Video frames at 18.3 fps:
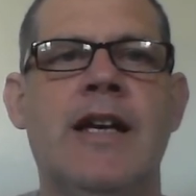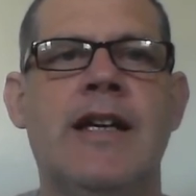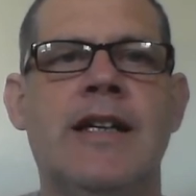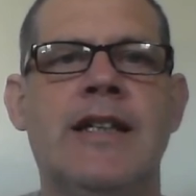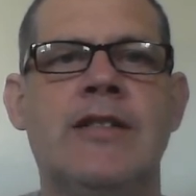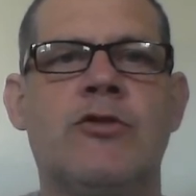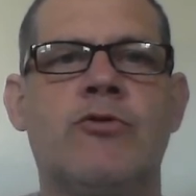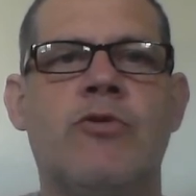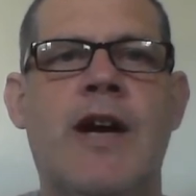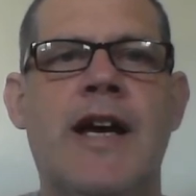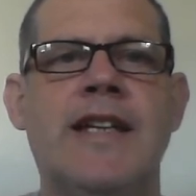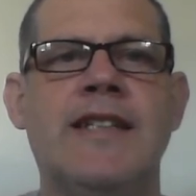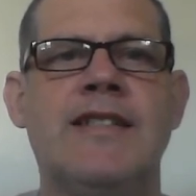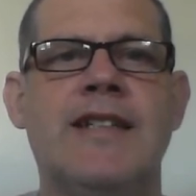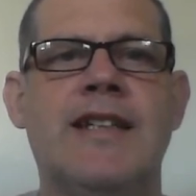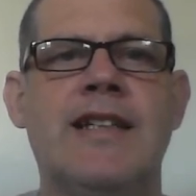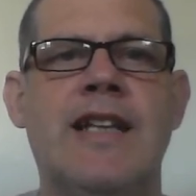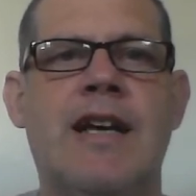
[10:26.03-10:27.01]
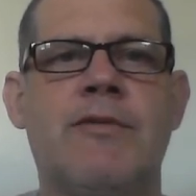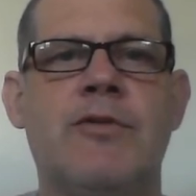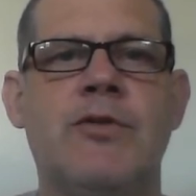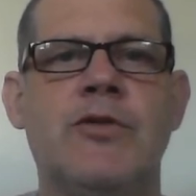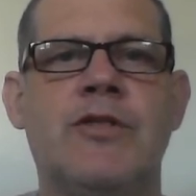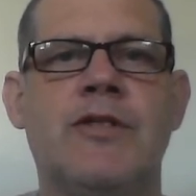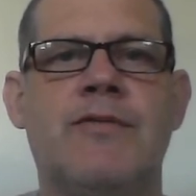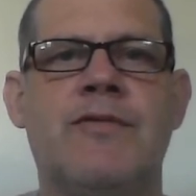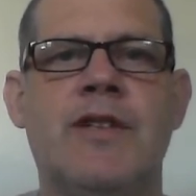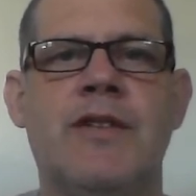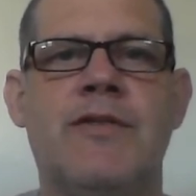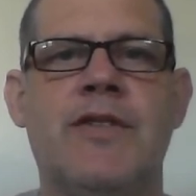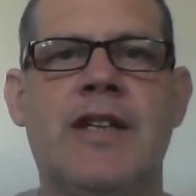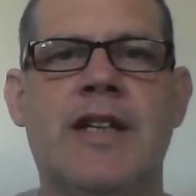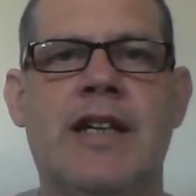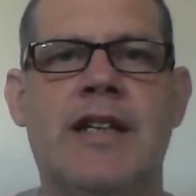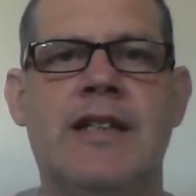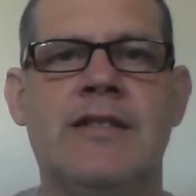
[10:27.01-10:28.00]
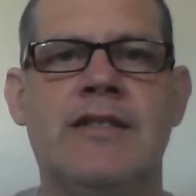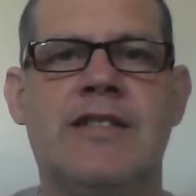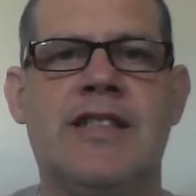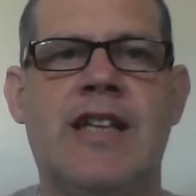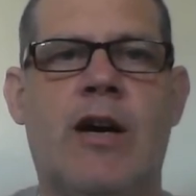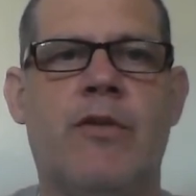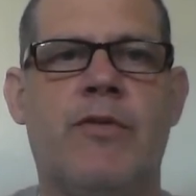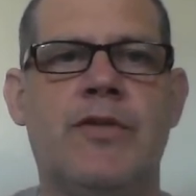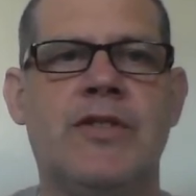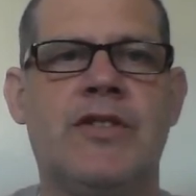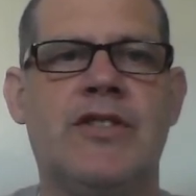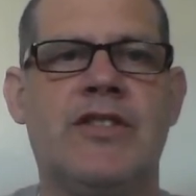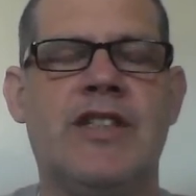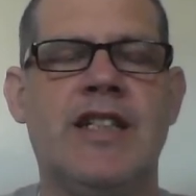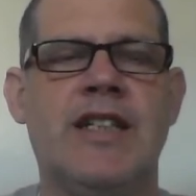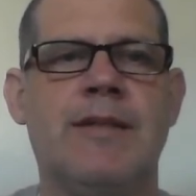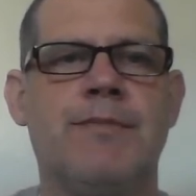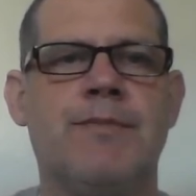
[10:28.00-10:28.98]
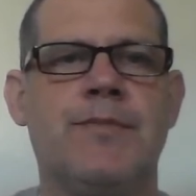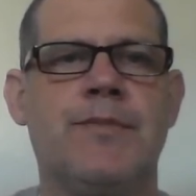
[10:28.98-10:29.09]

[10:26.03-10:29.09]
is raising levels of living and self-esteem.